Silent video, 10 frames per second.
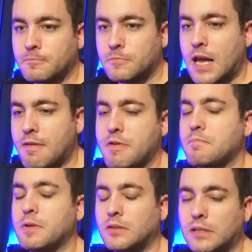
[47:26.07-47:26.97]
yeah i
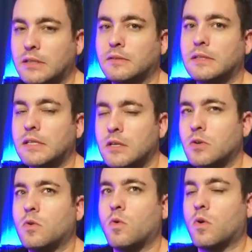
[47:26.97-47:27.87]
think building
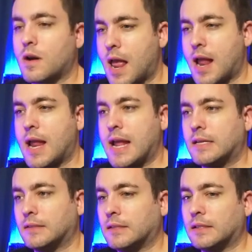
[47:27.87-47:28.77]
or
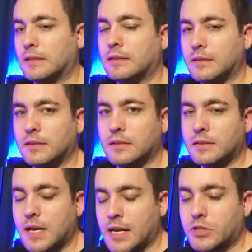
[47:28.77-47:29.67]
handling the
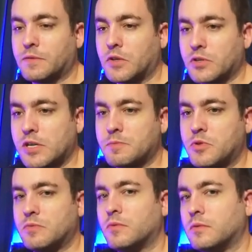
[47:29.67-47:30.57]
the action figures help
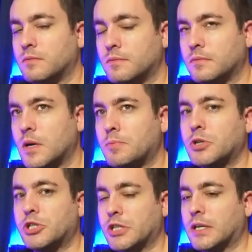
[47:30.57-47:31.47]
you
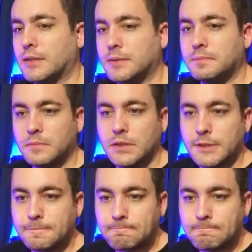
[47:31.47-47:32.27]
appreciate it yeah